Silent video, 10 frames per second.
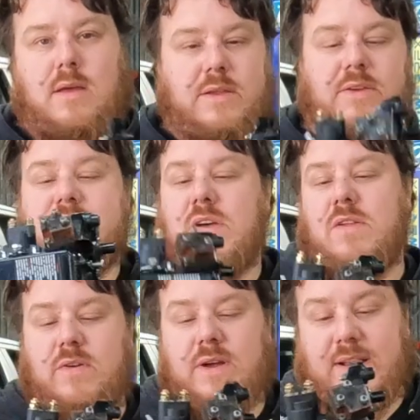Our new
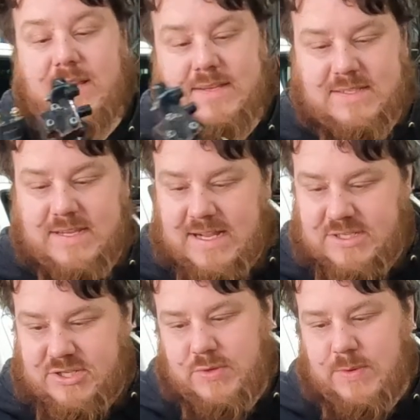solenoid is
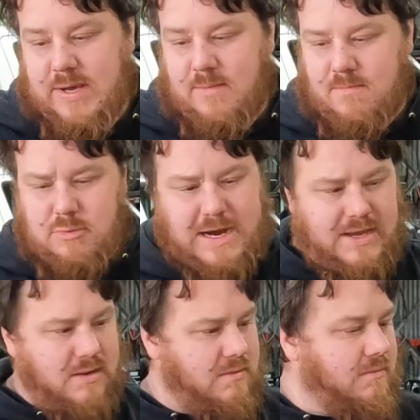attached to our
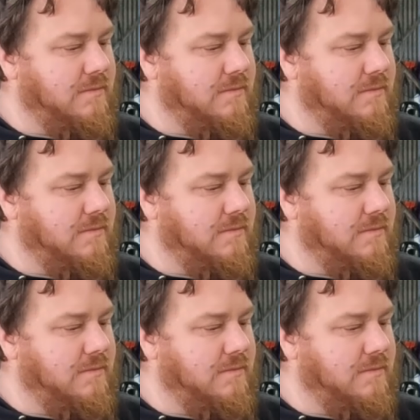bracket.